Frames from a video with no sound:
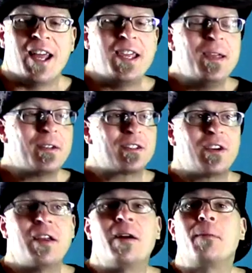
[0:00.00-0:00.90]
he
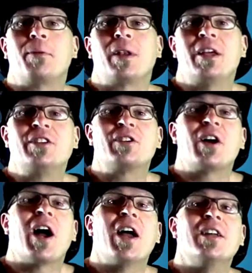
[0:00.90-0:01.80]
straight up
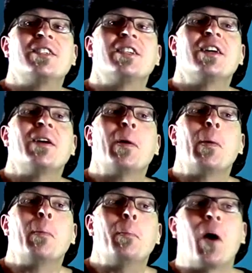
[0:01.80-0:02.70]
plagiarized
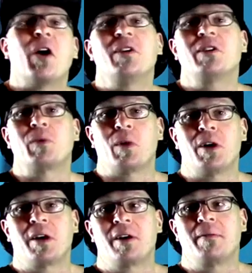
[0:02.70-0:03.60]
Martin's work